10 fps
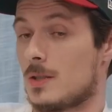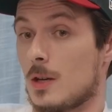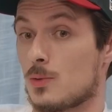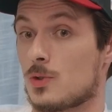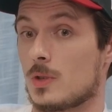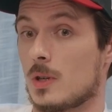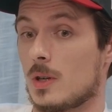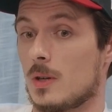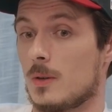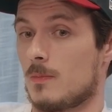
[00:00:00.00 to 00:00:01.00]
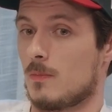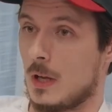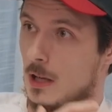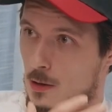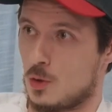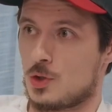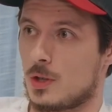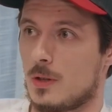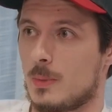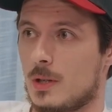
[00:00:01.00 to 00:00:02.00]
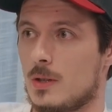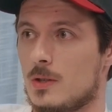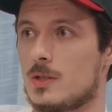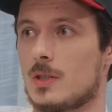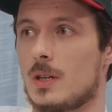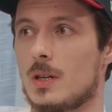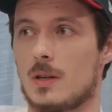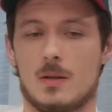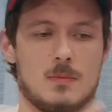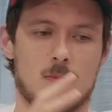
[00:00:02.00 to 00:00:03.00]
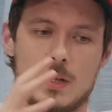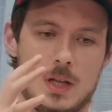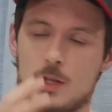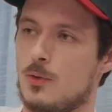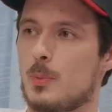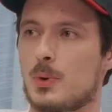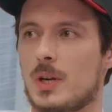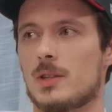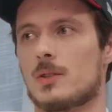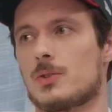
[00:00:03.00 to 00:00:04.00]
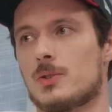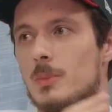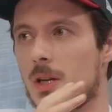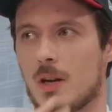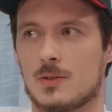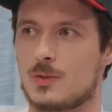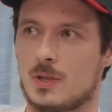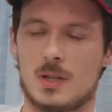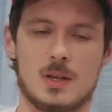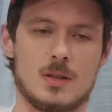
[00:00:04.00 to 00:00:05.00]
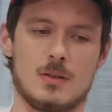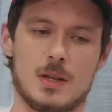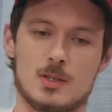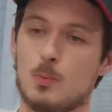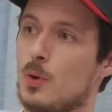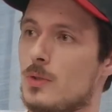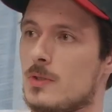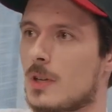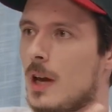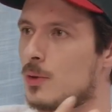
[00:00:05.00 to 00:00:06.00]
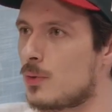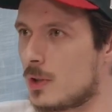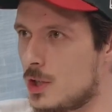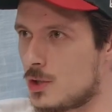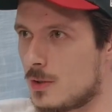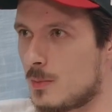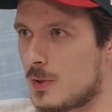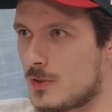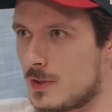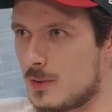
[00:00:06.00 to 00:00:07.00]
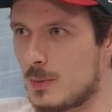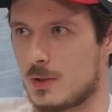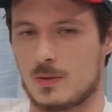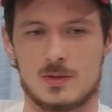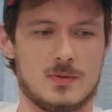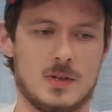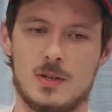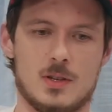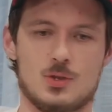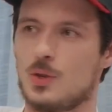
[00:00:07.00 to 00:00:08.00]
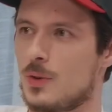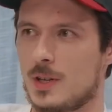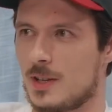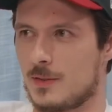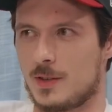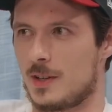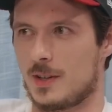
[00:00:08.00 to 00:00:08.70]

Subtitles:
sounds like logical because a lot of operators, big country, and like sport is kind of religion in Brazil because they are cheering, they